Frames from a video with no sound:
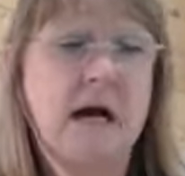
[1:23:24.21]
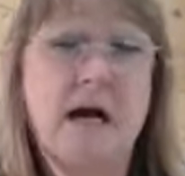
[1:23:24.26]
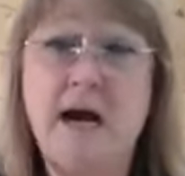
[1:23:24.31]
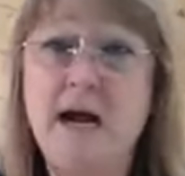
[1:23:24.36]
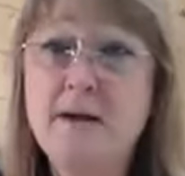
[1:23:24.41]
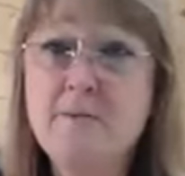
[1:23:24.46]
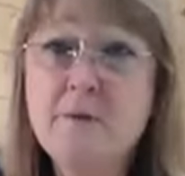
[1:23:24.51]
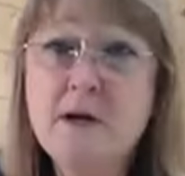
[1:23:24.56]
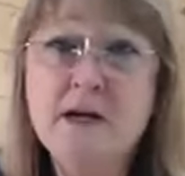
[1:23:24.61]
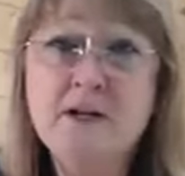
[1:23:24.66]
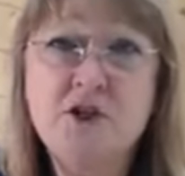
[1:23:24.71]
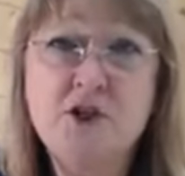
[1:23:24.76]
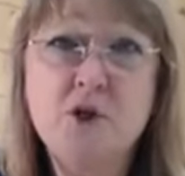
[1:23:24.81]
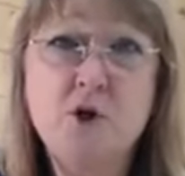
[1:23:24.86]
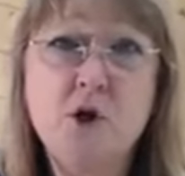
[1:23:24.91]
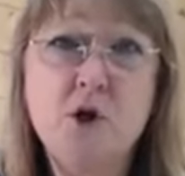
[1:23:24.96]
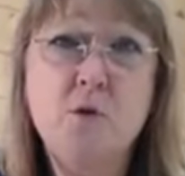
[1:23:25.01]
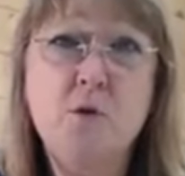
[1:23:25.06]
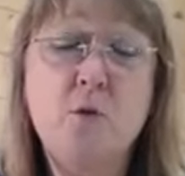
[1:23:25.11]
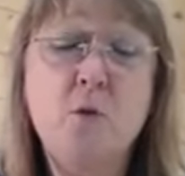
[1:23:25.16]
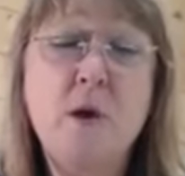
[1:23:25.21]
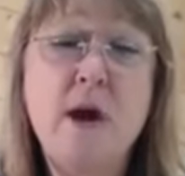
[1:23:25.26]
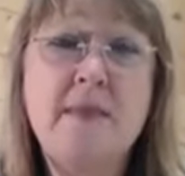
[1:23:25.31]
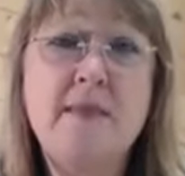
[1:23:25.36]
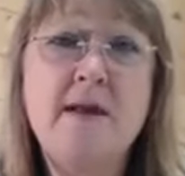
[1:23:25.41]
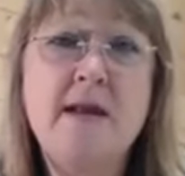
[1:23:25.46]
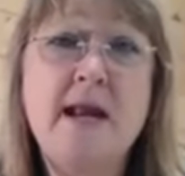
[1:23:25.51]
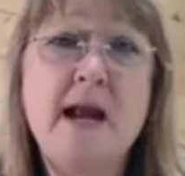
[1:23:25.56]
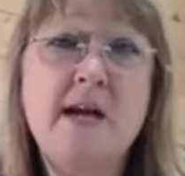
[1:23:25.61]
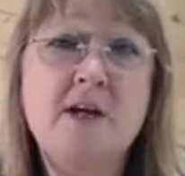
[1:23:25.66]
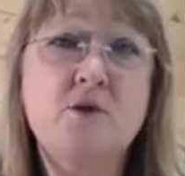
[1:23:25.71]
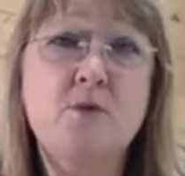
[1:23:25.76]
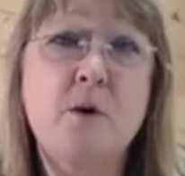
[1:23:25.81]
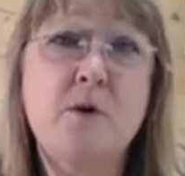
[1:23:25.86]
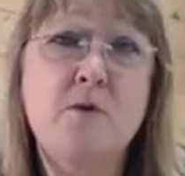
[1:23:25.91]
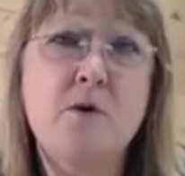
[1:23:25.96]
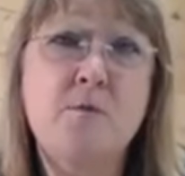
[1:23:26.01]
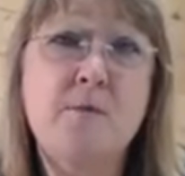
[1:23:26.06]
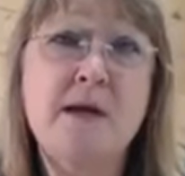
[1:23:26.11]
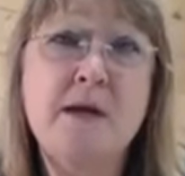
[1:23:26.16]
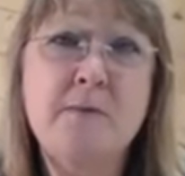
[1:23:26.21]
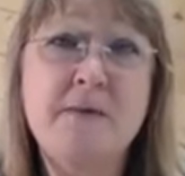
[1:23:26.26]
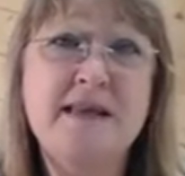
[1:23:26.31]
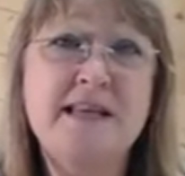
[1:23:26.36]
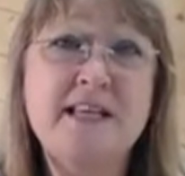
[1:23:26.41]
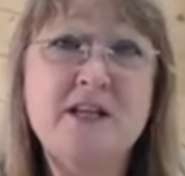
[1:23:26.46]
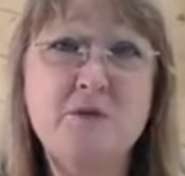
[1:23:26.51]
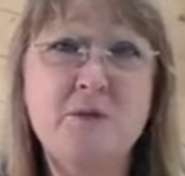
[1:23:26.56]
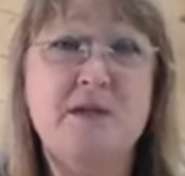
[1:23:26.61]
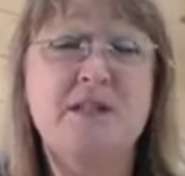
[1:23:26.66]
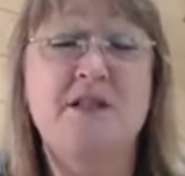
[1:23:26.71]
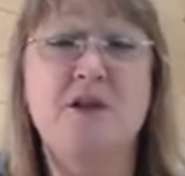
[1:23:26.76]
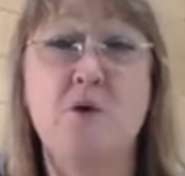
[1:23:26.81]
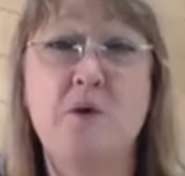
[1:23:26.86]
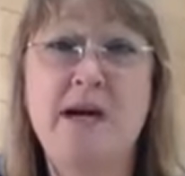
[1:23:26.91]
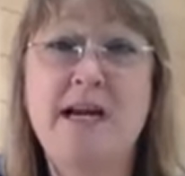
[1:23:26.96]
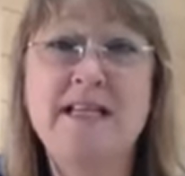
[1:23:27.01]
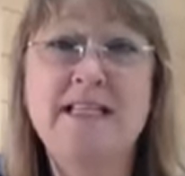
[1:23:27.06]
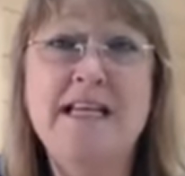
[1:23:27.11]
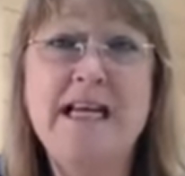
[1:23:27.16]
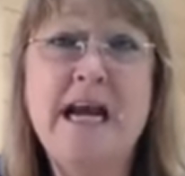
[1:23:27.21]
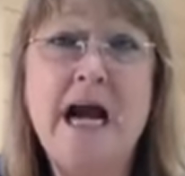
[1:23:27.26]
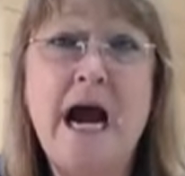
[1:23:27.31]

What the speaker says: I'm not sure when the next one will be, but this was so easy.